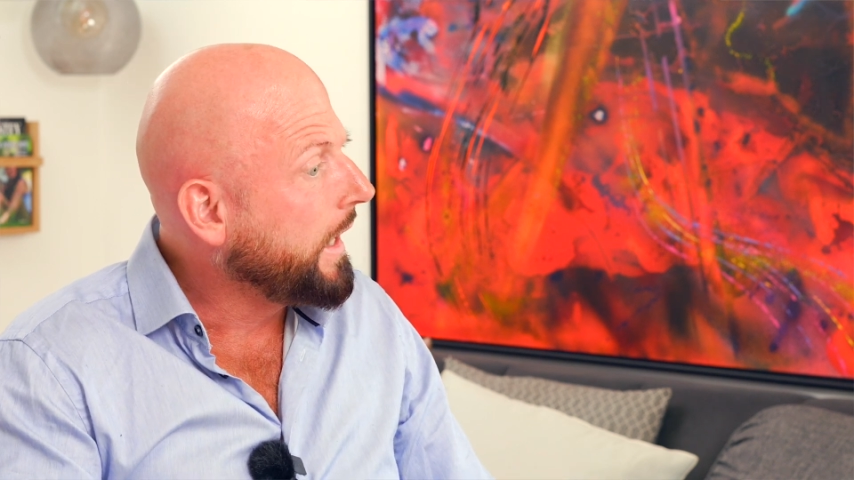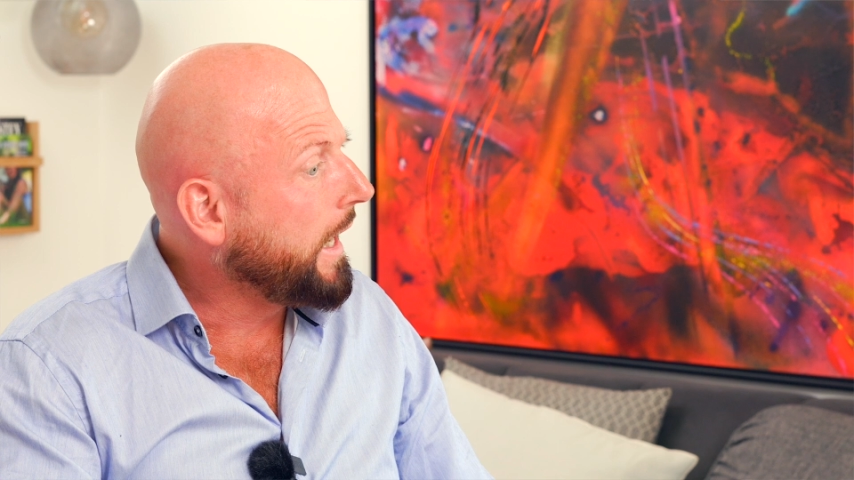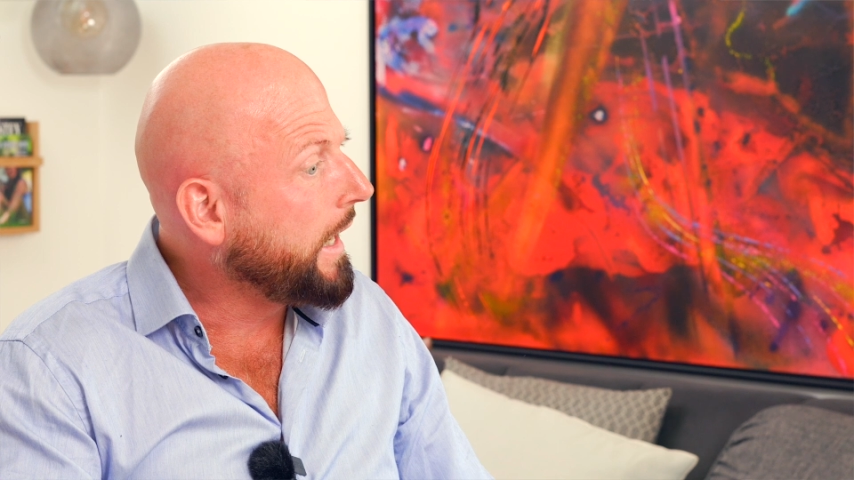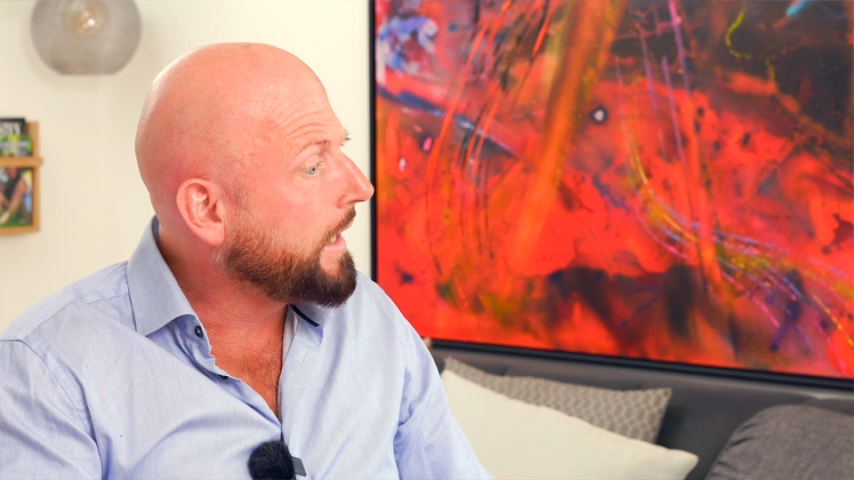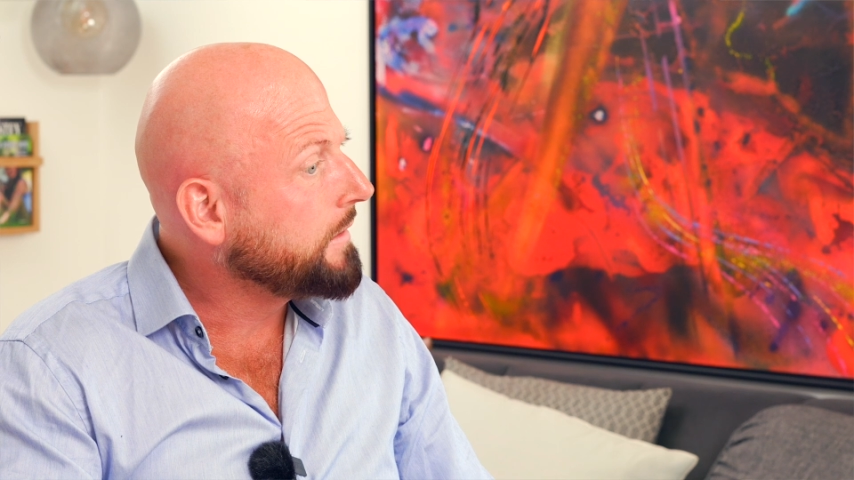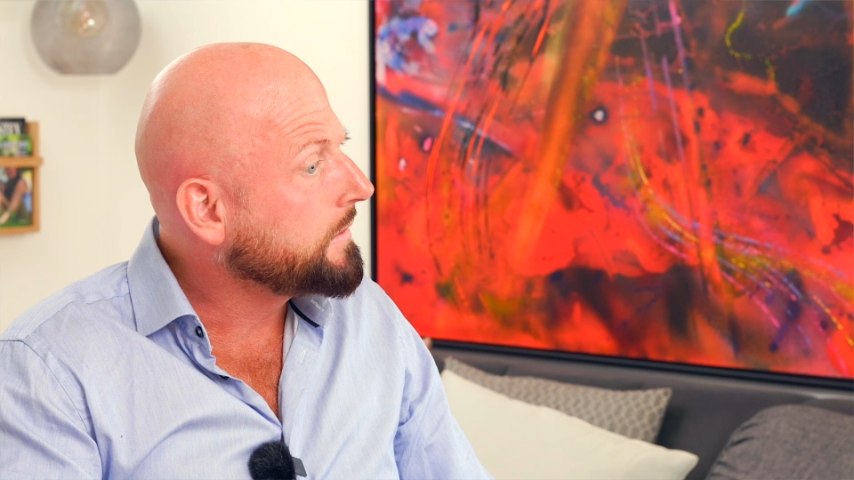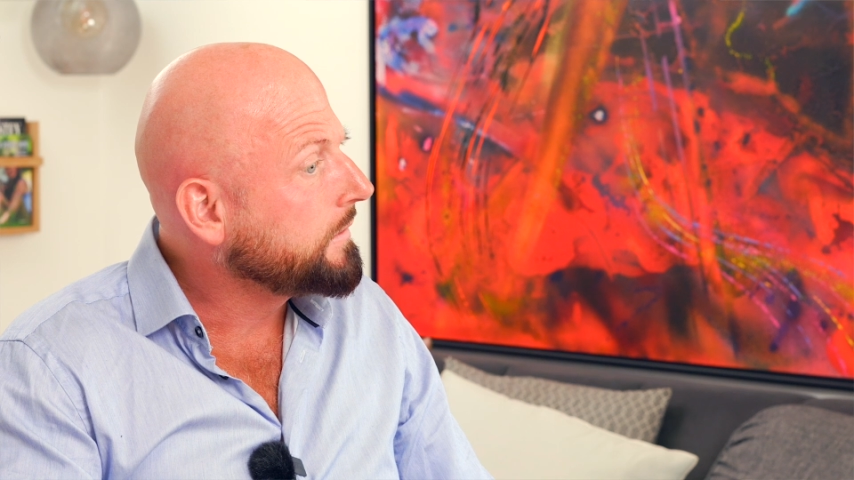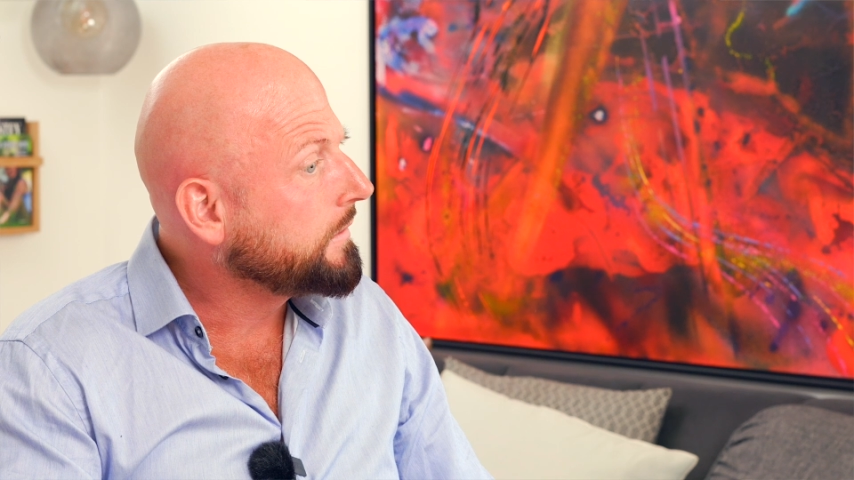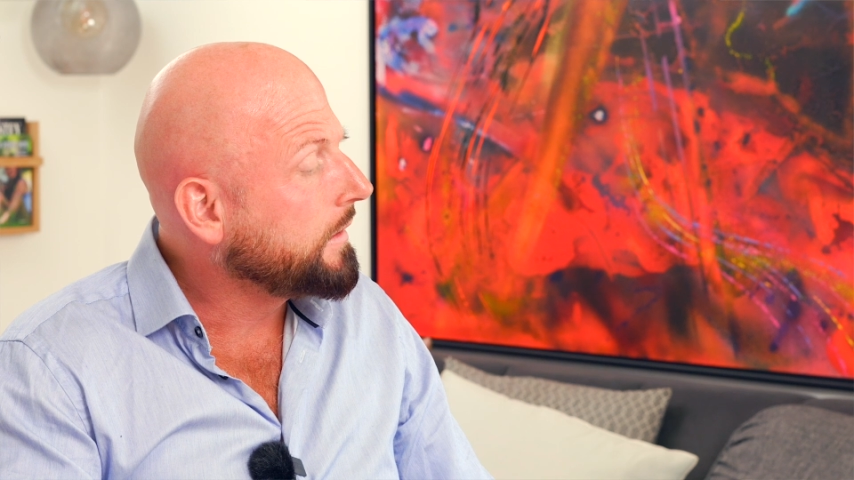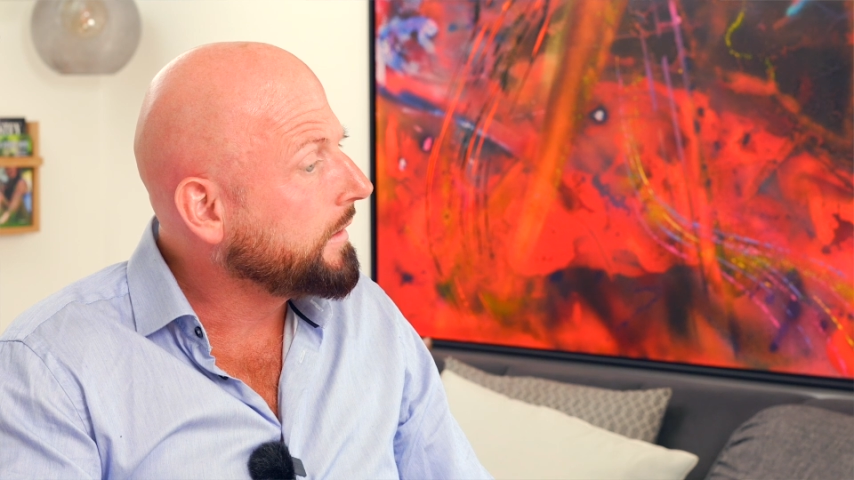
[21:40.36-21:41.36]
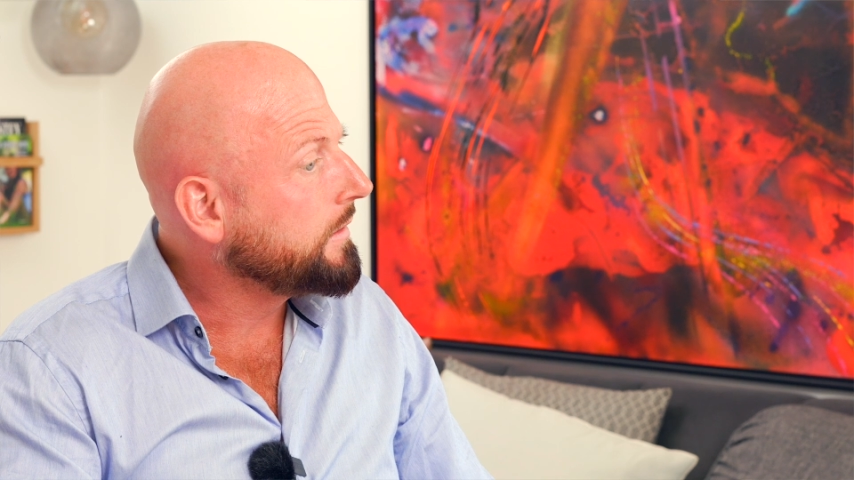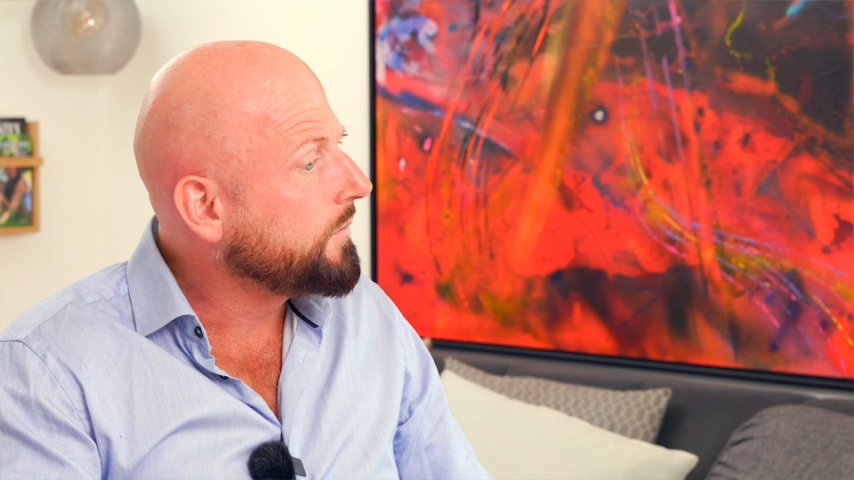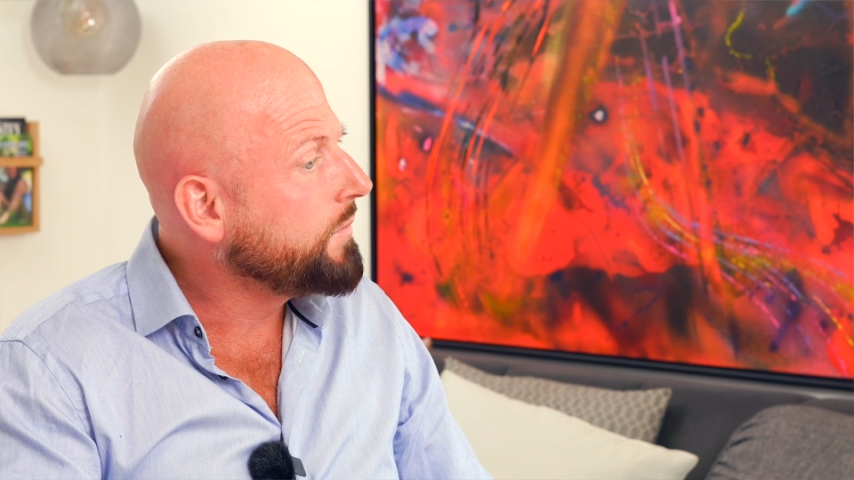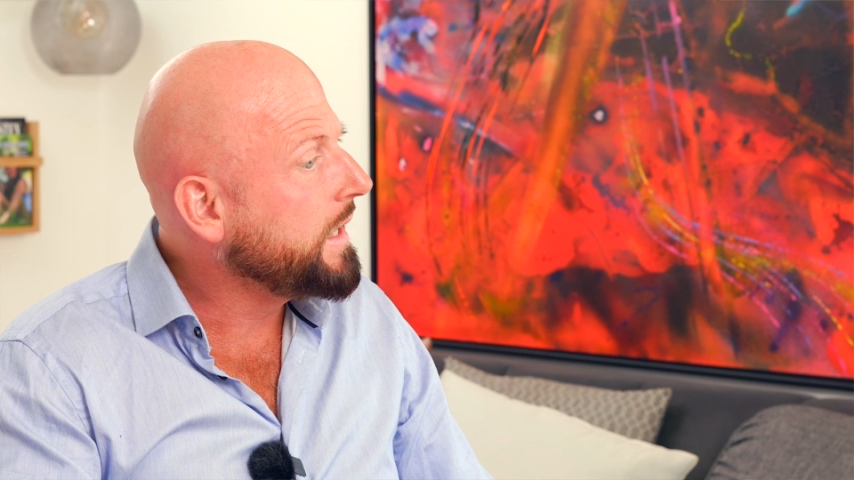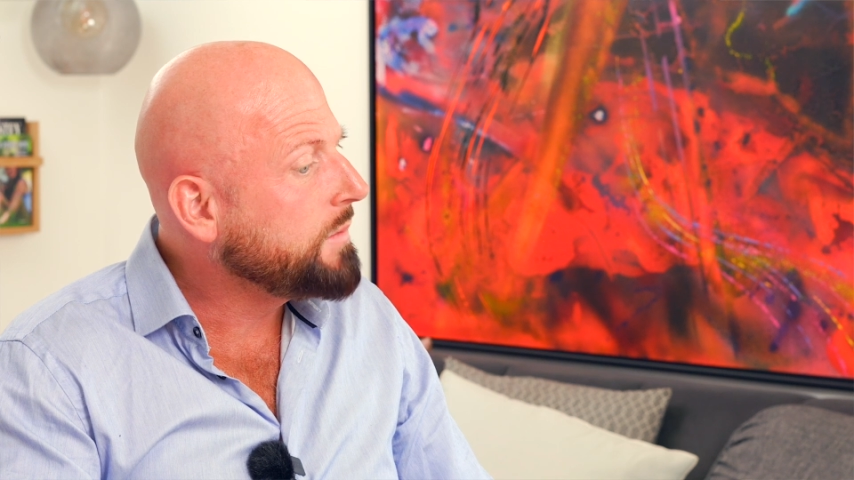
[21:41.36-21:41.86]
And
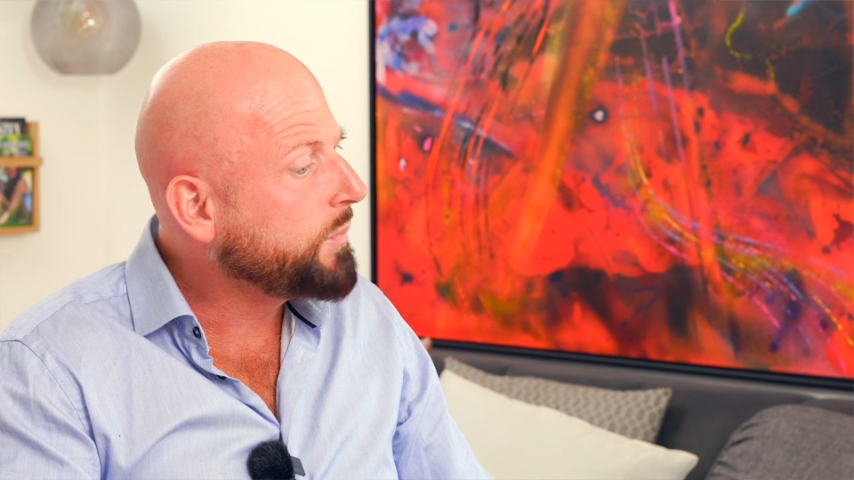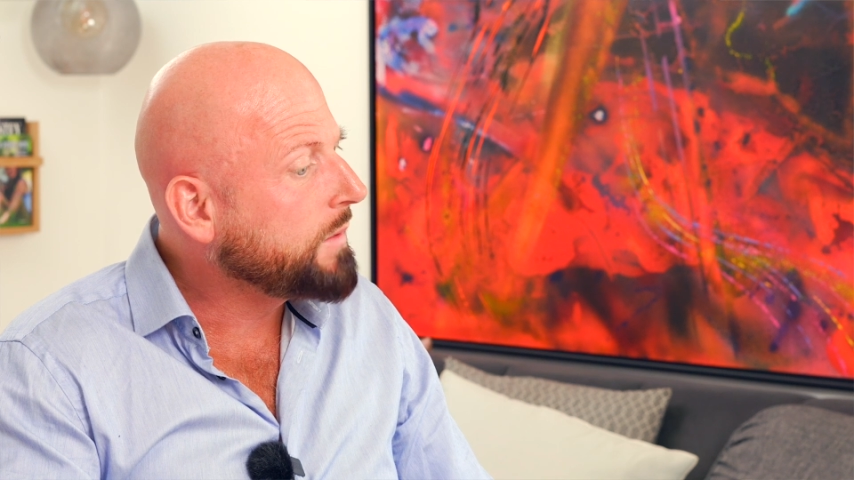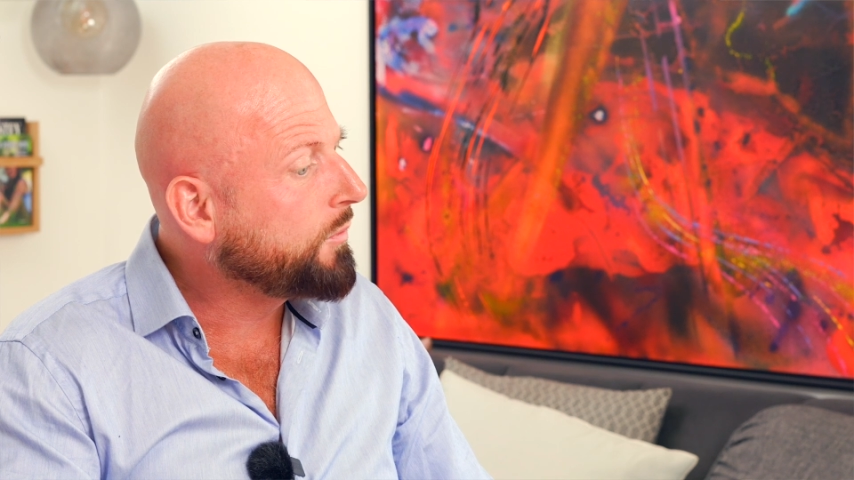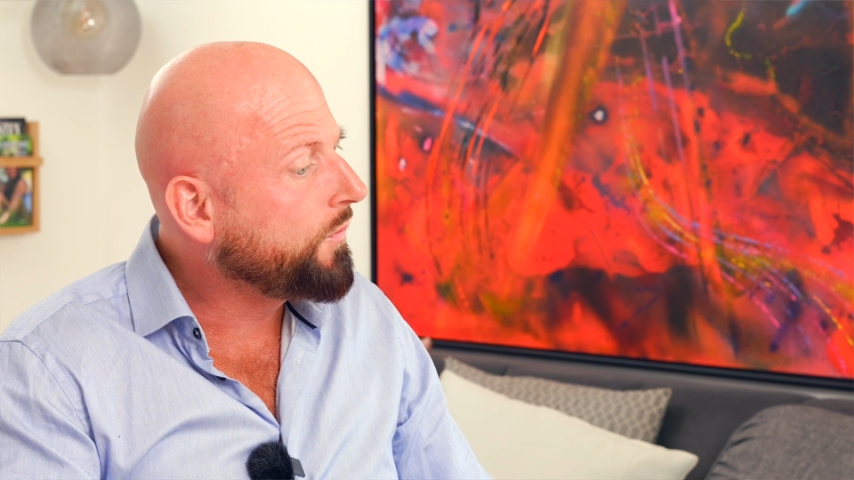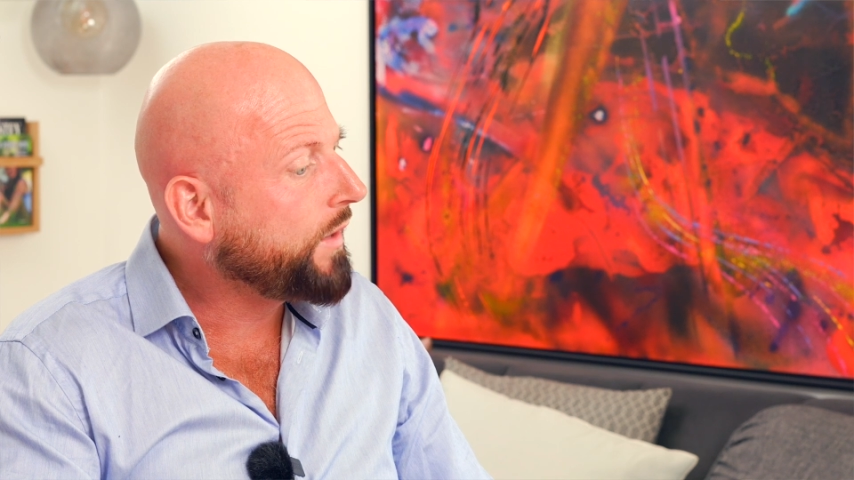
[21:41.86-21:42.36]
many people,